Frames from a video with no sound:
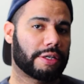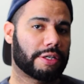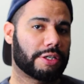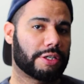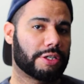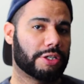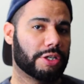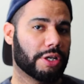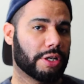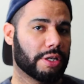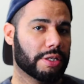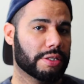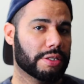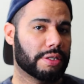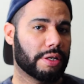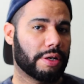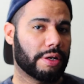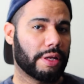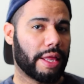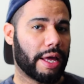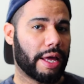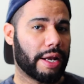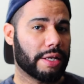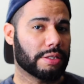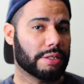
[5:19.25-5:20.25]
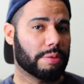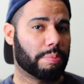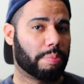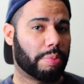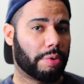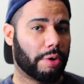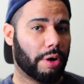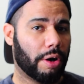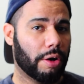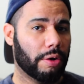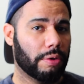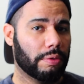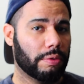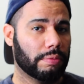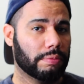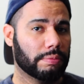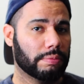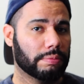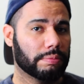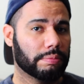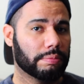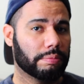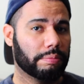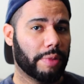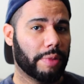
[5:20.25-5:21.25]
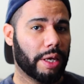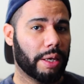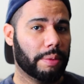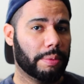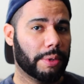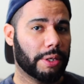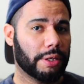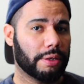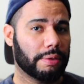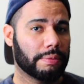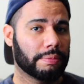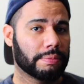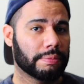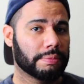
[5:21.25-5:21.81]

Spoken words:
should consider that as a pro, maybe.